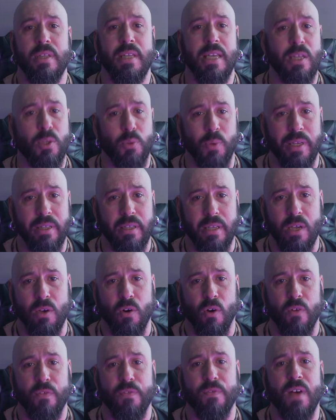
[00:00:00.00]
D20
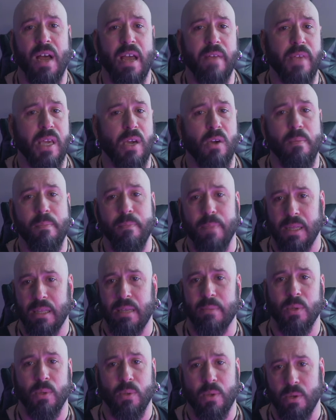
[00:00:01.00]
or 5e
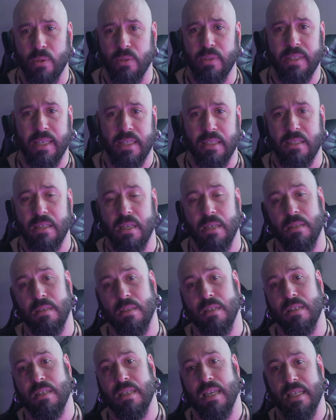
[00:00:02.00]
compatible content,
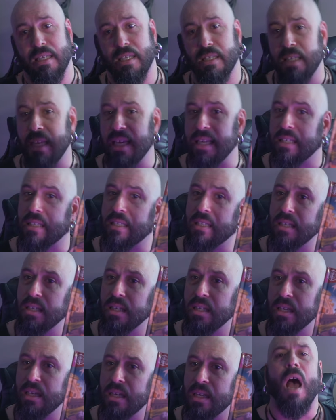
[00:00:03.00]
such as this.
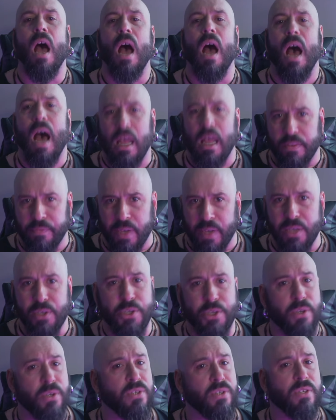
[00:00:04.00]

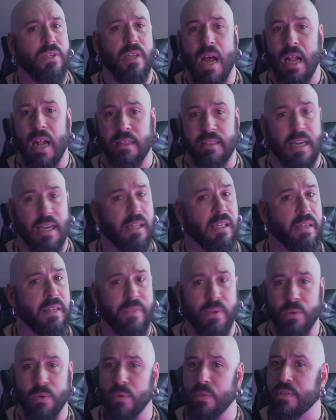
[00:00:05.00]
Adventures,
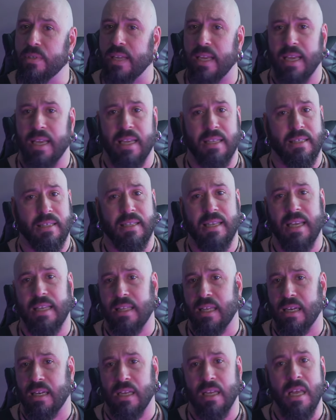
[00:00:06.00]
alternative rules,
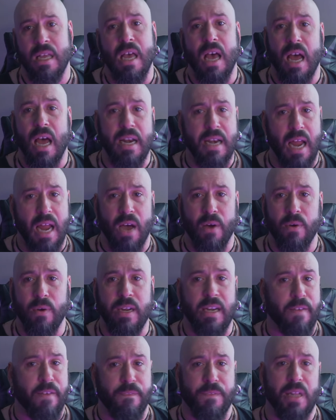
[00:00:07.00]
etc. And now,
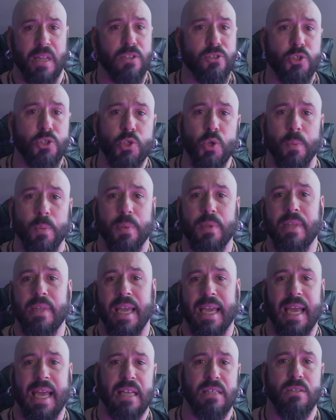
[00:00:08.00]
in a fell swoop, they
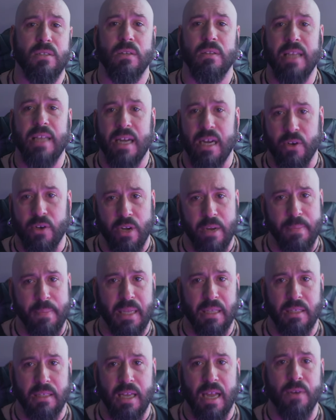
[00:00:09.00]
cancelled their
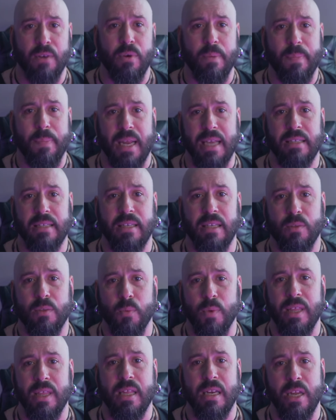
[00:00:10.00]
agreement and replaced it
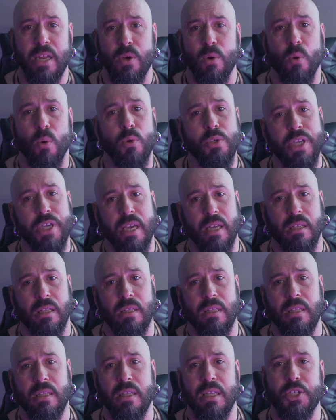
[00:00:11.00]
with a new OGL
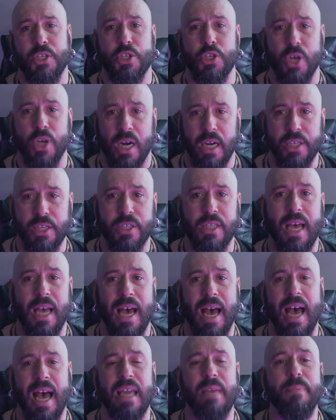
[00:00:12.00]
that charged a
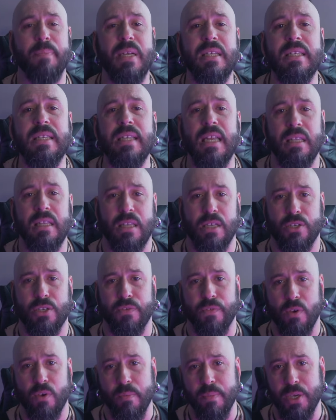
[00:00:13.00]
high percentage
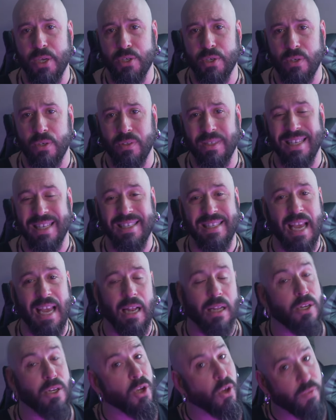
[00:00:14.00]
of commission on the sale,
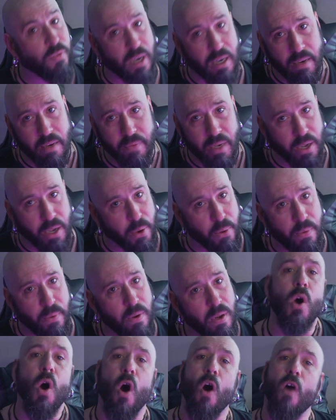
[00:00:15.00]
not the revenue,
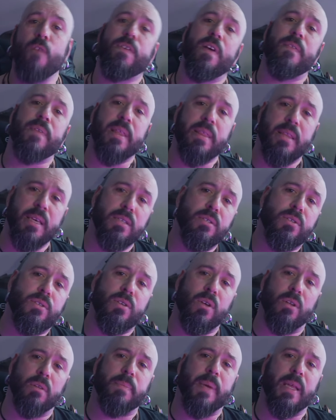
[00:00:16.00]
of everything
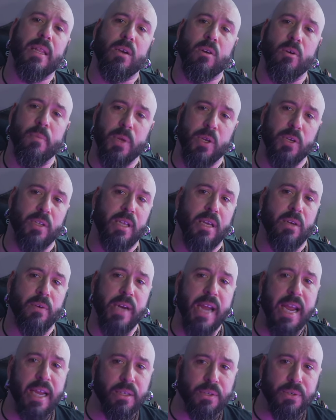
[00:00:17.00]
sold by the community
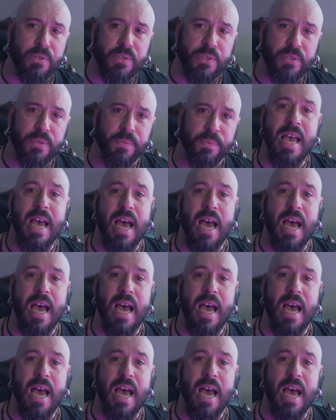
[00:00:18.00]
creators.